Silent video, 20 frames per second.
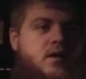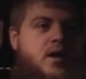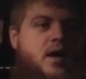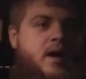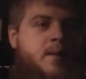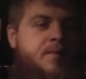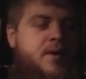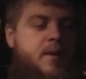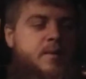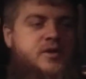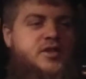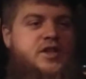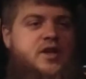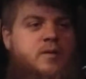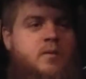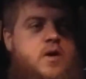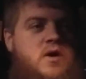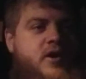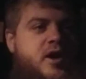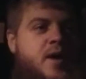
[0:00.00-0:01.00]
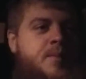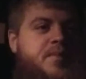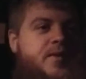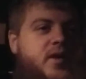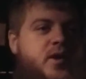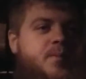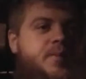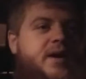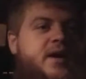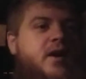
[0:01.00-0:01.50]
I probably should have woke up a
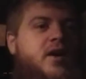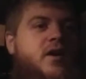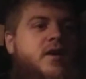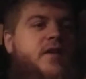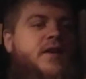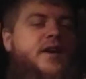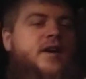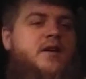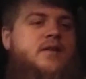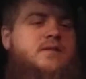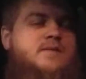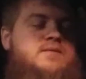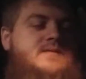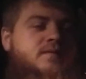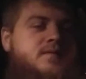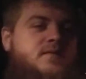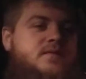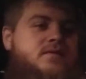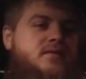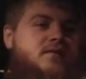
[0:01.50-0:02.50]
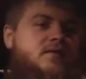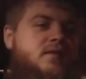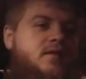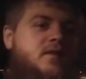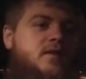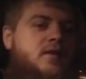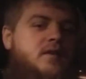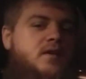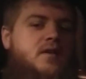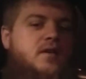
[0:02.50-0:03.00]
little bit earlier.
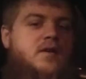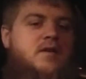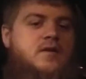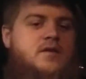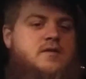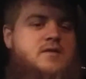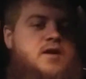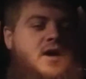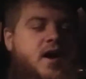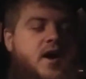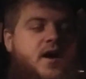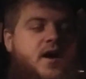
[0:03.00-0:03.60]
So,